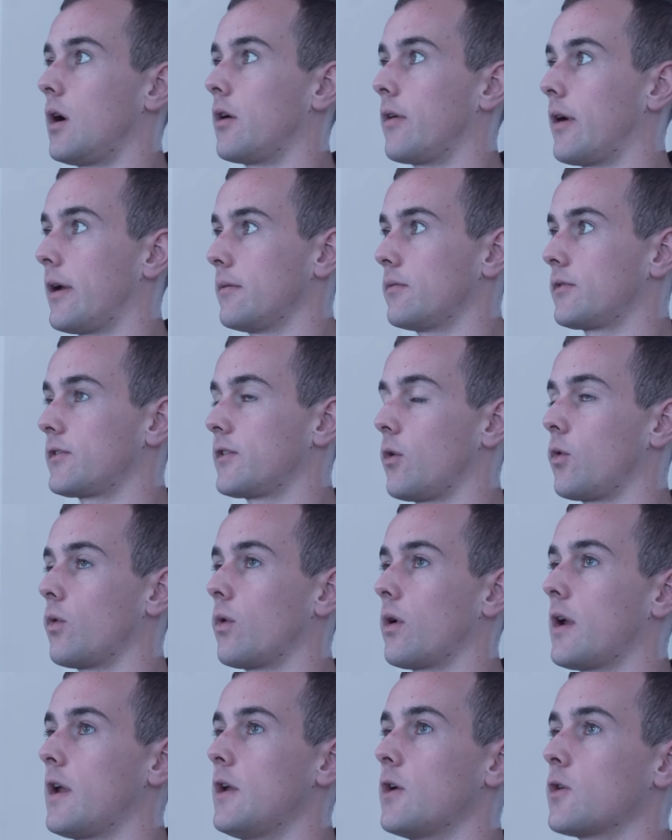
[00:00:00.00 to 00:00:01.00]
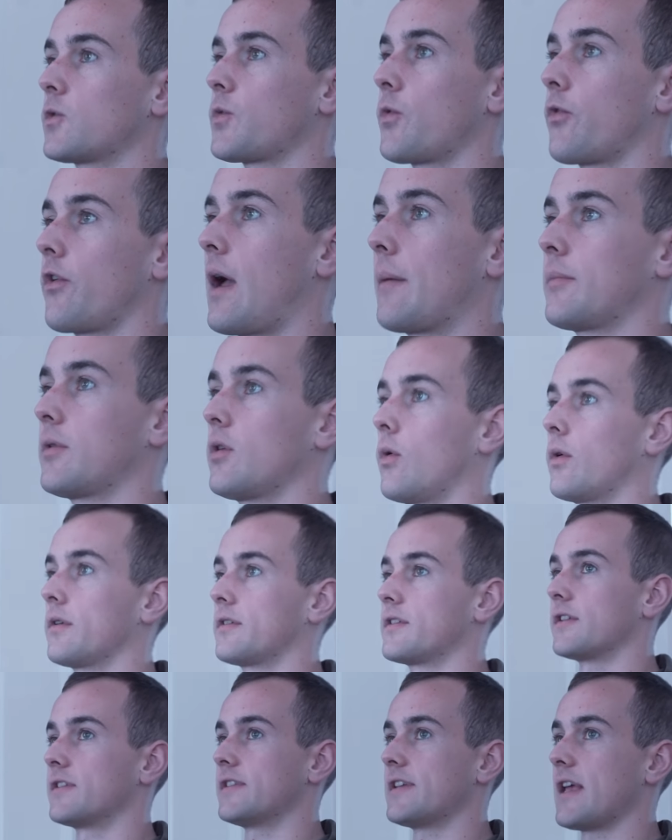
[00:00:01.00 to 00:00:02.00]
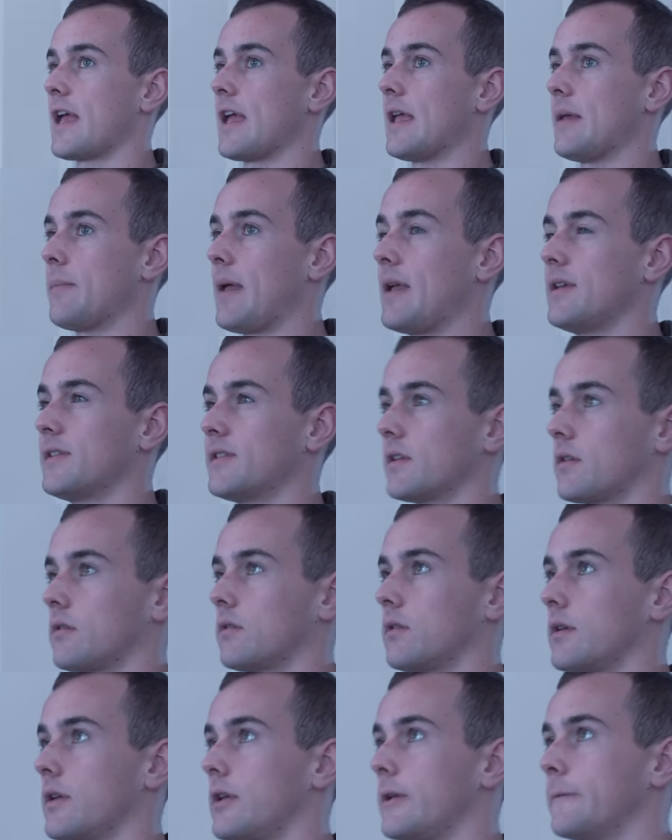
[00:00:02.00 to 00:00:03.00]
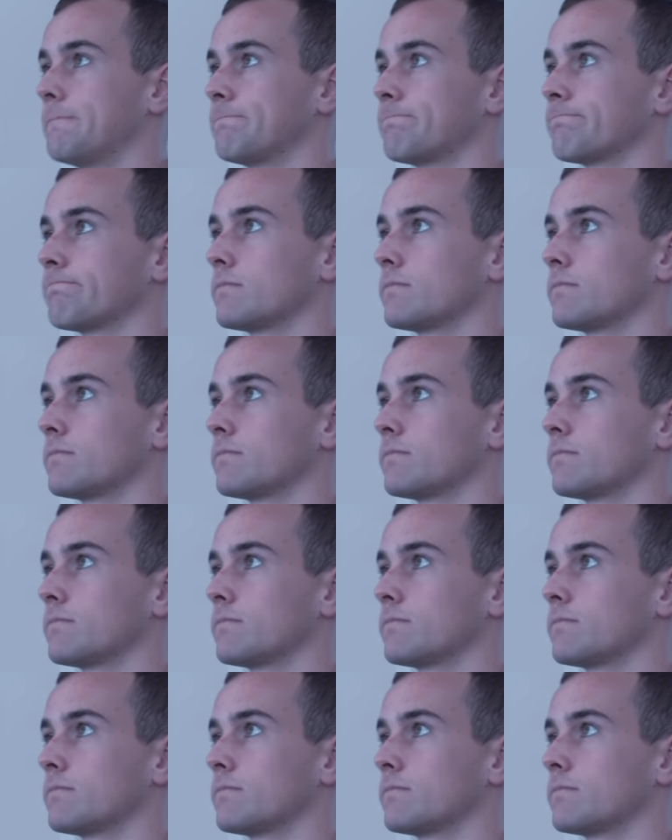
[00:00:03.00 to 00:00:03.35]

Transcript: All right, so here's where I'm going to say, basically,